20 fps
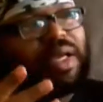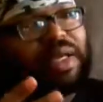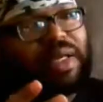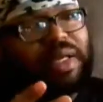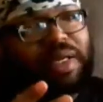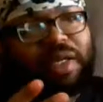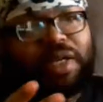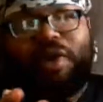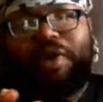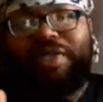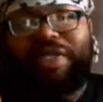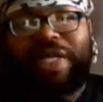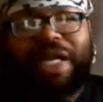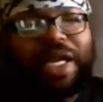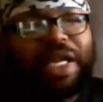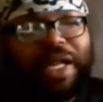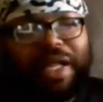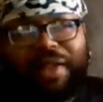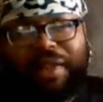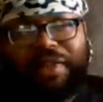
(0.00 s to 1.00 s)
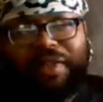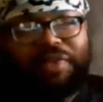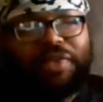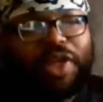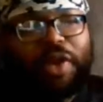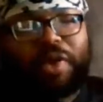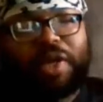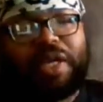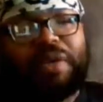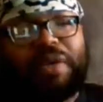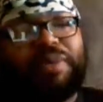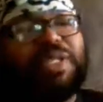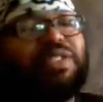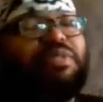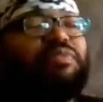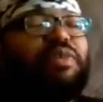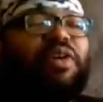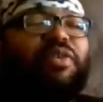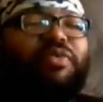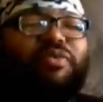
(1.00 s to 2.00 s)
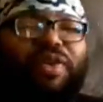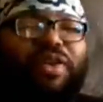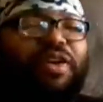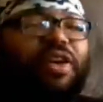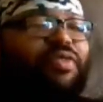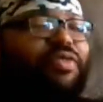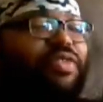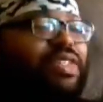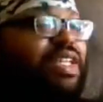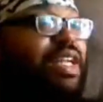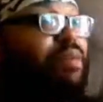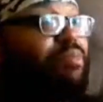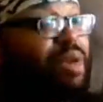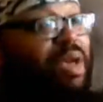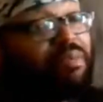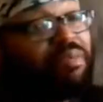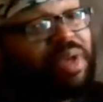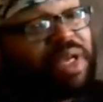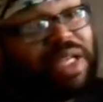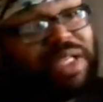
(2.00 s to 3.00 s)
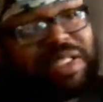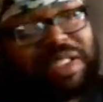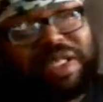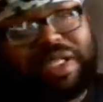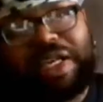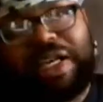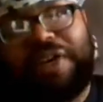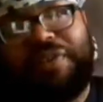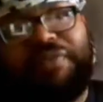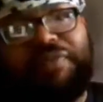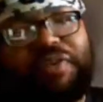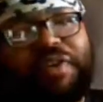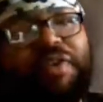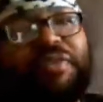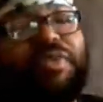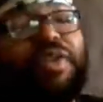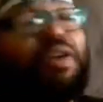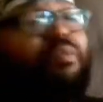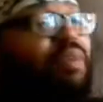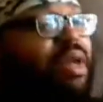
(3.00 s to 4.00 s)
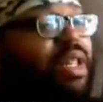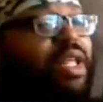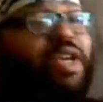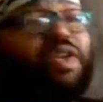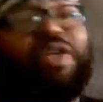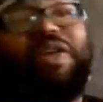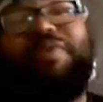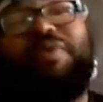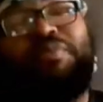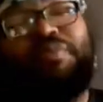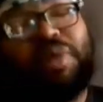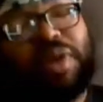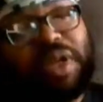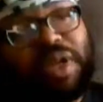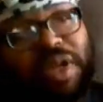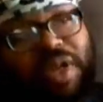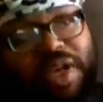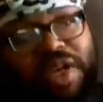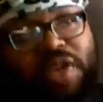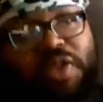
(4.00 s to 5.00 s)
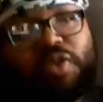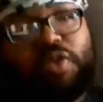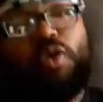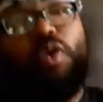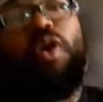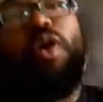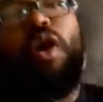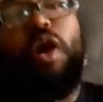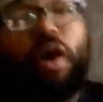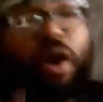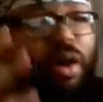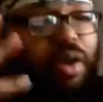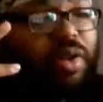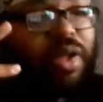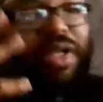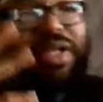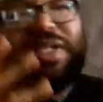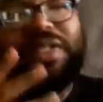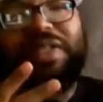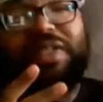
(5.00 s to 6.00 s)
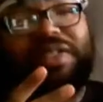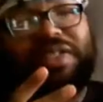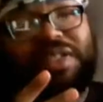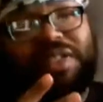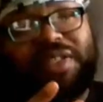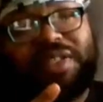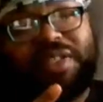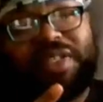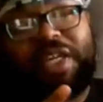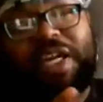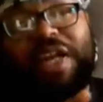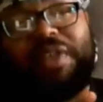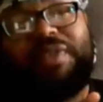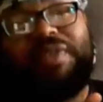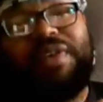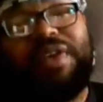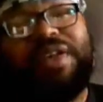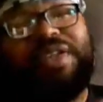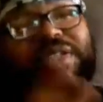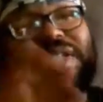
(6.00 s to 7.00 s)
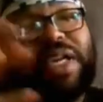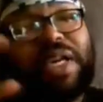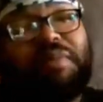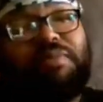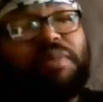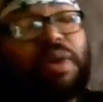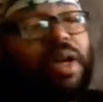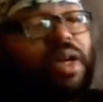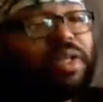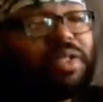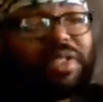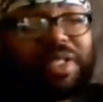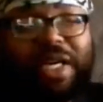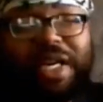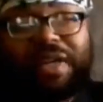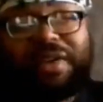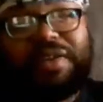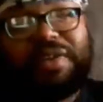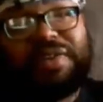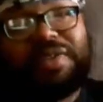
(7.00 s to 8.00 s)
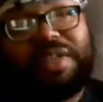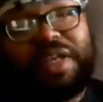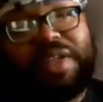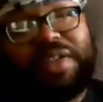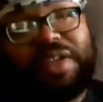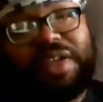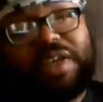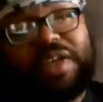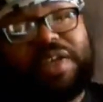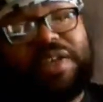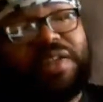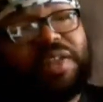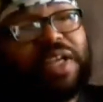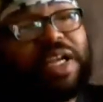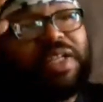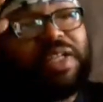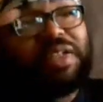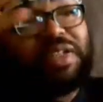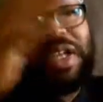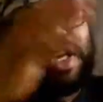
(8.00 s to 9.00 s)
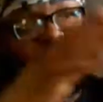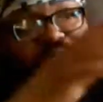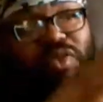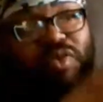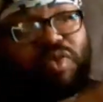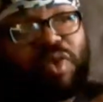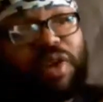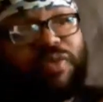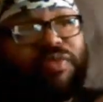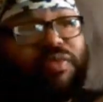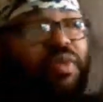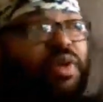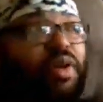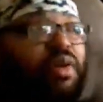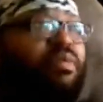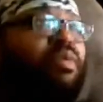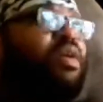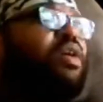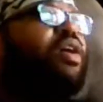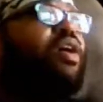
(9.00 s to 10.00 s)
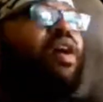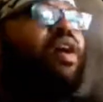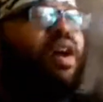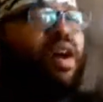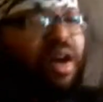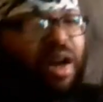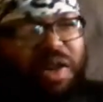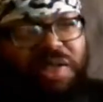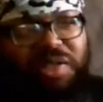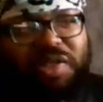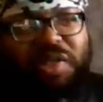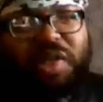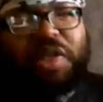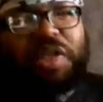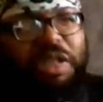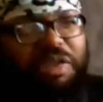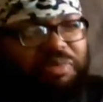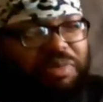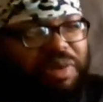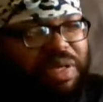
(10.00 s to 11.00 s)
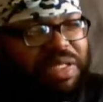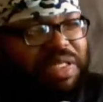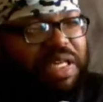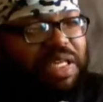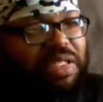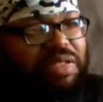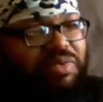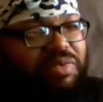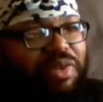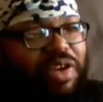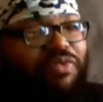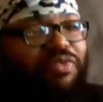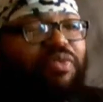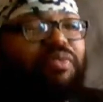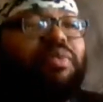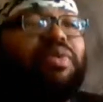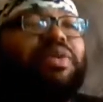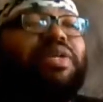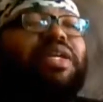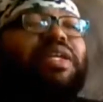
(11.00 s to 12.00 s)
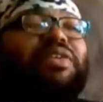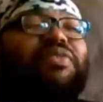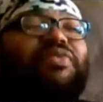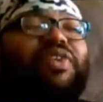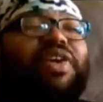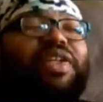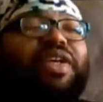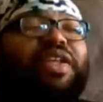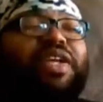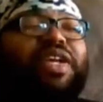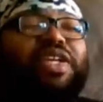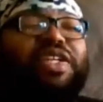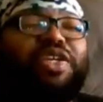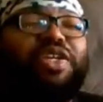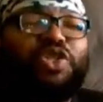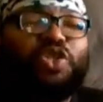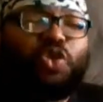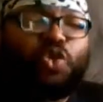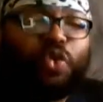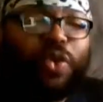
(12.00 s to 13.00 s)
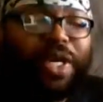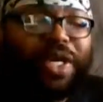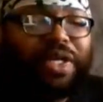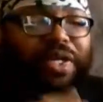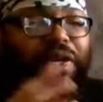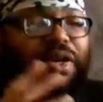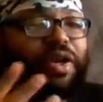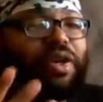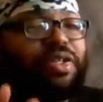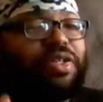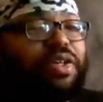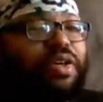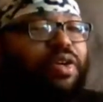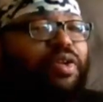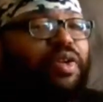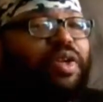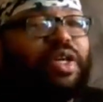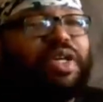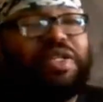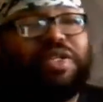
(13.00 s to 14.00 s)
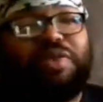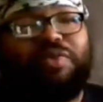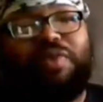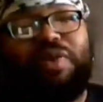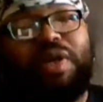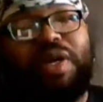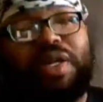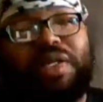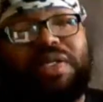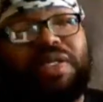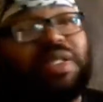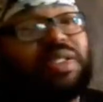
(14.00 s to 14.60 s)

You know, it's kind of like a thing with Emmitt Smith in the offensive line. Maybe it's an unfair thing, but I think you get to put, throw it all into togetherness, and Barry Sanders, I think that takes away from him. Also, a little bit takes away from him the fact that he just quit as early as he was.